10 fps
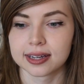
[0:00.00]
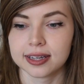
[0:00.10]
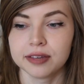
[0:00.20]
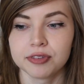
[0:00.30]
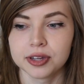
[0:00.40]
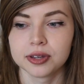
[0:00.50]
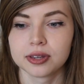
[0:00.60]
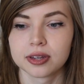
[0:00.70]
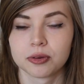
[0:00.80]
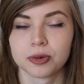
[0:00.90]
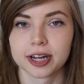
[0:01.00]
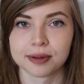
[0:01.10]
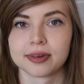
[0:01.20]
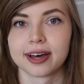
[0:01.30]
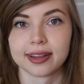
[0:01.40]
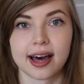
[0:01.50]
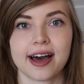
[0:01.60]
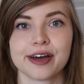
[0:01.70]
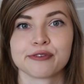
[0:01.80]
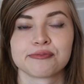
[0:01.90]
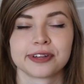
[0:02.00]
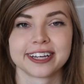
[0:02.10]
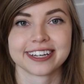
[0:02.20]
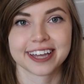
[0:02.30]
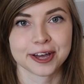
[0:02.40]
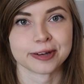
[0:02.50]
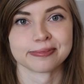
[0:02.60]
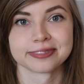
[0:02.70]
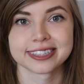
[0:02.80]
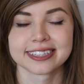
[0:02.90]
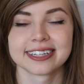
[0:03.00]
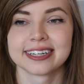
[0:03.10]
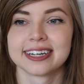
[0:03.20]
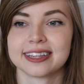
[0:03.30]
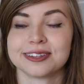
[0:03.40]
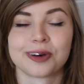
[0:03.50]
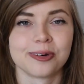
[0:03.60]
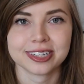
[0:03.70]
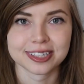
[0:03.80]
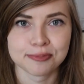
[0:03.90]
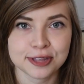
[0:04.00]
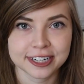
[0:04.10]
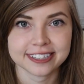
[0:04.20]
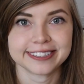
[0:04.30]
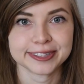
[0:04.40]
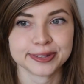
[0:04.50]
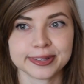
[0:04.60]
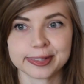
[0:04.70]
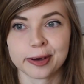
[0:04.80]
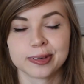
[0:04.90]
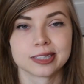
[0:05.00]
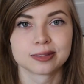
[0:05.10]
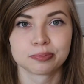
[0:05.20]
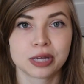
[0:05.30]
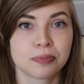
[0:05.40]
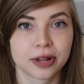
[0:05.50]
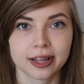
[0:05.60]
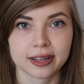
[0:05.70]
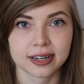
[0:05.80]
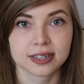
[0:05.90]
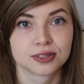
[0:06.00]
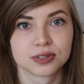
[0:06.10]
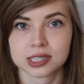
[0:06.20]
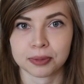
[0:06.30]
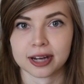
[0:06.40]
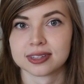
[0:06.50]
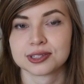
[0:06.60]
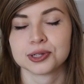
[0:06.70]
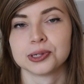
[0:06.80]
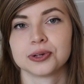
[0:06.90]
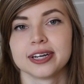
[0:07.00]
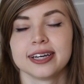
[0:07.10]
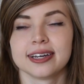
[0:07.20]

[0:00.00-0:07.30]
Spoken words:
even when I'm not live playing games, there's always something to do, there's always people that I need to respond to,